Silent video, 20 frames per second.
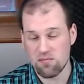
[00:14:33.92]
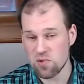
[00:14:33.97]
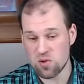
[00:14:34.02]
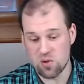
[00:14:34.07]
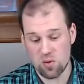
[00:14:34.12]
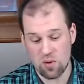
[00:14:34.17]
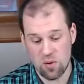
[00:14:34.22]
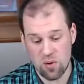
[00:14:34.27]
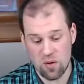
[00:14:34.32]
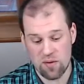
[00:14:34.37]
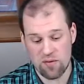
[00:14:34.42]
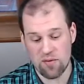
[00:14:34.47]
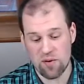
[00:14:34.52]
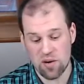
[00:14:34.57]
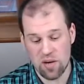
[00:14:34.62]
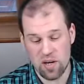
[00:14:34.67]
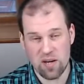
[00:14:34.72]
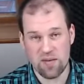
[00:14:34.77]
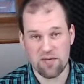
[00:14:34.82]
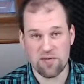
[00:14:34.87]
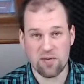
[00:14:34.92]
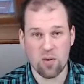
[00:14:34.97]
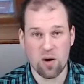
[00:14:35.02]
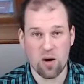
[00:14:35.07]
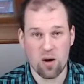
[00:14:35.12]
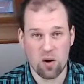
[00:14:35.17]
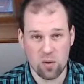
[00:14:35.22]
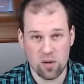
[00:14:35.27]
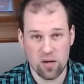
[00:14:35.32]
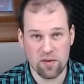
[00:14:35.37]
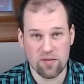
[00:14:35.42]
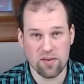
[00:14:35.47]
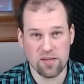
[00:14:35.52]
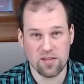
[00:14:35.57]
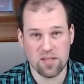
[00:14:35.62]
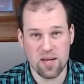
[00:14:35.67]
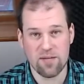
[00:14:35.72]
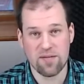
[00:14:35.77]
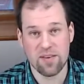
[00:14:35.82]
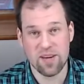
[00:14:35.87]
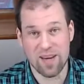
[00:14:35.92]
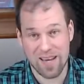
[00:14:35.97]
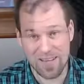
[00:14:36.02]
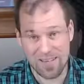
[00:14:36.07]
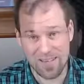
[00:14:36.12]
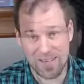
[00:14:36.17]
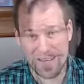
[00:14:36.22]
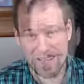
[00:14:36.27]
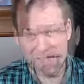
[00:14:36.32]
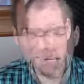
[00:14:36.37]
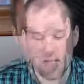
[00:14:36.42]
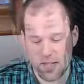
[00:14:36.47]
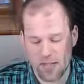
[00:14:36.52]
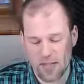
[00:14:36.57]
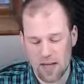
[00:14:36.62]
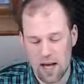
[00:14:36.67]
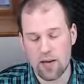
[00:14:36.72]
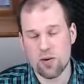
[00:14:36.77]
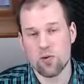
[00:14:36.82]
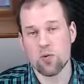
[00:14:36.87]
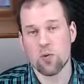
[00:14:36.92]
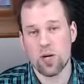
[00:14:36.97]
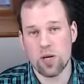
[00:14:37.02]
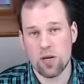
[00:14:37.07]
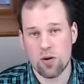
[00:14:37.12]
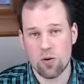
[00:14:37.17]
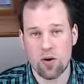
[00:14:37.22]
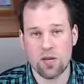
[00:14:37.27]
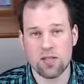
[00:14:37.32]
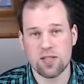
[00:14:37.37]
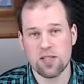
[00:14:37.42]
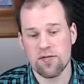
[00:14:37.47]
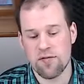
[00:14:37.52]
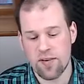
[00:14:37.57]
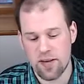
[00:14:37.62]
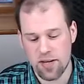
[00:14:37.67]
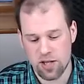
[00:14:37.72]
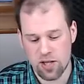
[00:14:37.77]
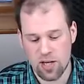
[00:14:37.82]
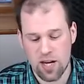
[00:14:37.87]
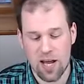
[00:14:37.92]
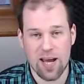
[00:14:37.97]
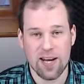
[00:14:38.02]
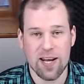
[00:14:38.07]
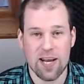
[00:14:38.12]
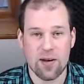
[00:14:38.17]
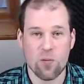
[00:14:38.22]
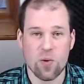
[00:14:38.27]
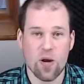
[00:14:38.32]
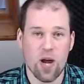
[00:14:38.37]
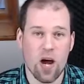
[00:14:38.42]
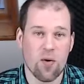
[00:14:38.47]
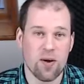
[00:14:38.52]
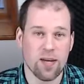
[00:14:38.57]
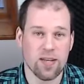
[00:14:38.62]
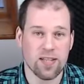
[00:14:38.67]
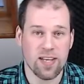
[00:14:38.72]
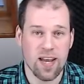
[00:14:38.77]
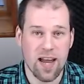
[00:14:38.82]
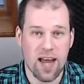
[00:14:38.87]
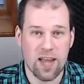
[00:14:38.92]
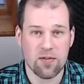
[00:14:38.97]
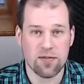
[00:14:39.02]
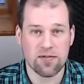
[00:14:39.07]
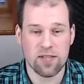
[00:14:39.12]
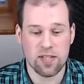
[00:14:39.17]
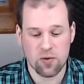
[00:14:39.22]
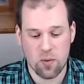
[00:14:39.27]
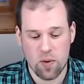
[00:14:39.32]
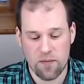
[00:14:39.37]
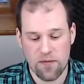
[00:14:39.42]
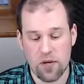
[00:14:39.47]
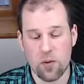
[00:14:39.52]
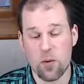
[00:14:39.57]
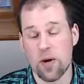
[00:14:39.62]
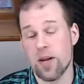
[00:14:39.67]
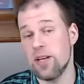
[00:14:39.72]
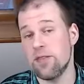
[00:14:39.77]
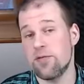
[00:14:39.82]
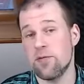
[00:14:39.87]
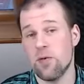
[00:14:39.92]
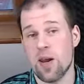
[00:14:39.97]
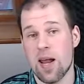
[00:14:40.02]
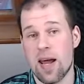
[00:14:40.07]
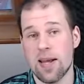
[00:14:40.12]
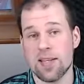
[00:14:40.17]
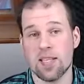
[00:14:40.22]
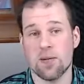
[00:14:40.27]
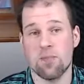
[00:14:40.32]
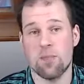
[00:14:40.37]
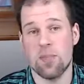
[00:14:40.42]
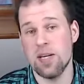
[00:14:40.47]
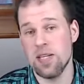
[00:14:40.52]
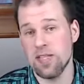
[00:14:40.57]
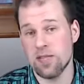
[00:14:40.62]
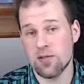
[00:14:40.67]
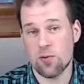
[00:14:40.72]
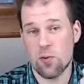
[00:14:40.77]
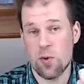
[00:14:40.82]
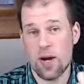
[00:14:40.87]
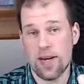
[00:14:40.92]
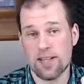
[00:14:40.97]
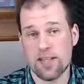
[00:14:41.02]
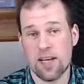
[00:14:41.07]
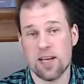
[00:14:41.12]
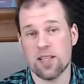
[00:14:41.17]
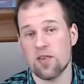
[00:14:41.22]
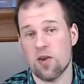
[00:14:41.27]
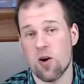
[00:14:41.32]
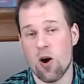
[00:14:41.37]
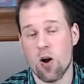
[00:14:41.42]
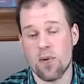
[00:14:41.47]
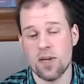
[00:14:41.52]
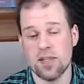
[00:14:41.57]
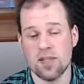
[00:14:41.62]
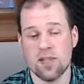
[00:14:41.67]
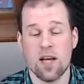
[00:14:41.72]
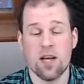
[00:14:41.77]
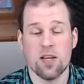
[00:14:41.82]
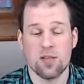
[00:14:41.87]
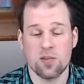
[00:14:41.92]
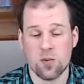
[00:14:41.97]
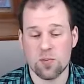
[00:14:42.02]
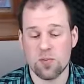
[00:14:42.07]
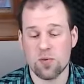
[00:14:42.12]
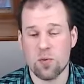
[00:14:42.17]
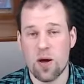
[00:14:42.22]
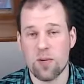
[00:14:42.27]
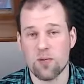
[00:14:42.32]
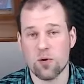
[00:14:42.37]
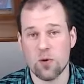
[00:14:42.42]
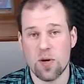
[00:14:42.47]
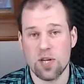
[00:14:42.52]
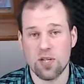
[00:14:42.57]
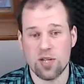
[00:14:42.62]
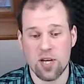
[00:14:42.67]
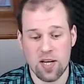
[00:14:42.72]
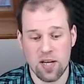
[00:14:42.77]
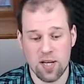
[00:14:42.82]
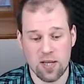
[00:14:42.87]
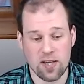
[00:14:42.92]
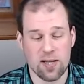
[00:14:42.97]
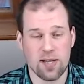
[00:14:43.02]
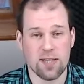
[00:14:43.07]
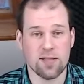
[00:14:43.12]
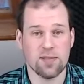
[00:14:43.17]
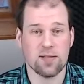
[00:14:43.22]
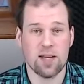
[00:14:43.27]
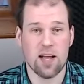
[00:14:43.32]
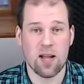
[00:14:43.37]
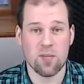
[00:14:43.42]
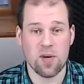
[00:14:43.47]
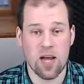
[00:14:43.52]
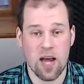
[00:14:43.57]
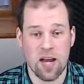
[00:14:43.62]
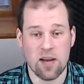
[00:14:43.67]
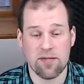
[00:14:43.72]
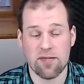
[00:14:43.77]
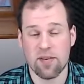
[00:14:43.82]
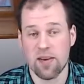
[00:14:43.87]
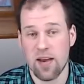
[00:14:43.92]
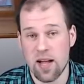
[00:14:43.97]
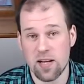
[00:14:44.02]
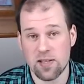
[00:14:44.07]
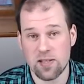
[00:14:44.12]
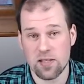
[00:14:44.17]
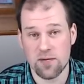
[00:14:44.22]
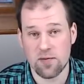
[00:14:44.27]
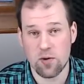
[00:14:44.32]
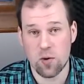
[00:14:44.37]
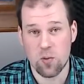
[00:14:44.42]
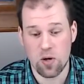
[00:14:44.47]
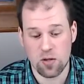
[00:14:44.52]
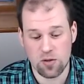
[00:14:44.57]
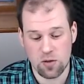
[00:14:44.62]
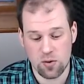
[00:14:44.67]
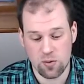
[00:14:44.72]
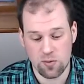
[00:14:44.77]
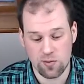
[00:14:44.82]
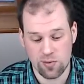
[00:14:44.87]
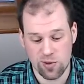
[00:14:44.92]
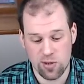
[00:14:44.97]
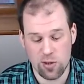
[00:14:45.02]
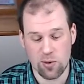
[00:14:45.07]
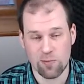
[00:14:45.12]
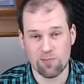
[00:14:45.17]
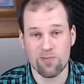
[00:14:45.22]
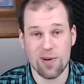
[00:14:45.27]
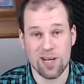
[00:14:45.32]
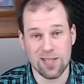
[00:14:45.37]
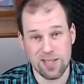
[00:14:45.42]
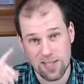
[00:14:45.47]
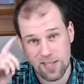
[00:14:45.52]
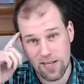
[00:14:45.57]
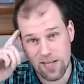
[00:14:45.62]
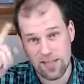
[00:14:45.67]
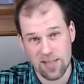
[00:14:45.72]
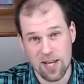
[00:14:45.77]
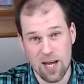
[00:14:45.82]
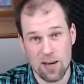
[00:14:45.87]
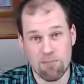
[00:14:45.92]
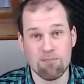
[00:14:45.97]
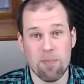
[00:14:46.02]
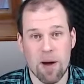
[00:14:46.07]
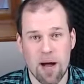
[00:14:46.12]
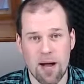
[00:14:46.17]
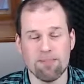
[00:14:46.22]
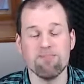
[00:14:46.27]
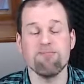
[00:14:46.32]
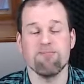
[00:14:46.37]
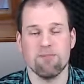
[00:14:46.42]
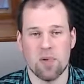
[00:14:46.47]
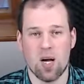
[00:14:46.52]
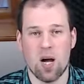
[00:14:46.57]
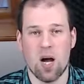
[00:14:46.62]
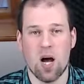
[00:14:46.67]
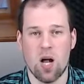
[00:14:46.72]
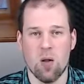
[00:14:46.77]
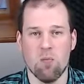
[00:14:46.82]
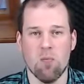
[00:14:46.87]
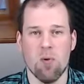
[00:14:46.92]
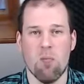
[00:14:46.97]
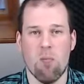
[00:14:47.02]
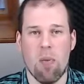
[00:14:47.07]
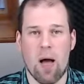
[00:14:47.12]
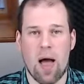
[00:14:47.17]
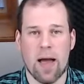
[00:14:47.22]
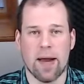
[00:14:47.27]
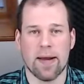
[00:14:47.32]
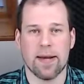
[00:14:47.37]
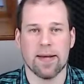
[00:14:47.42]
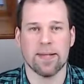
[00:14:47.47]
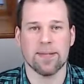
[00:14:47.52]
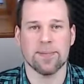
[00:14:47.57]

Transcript: to look for if you are looking for something like that. It's done. We crossed the finish line and we are at the end of this review. And if you liked it, please rate and comment, subscribe to my channel and tell me anything else if you want to. So until next time, bye. Out. I'll be back.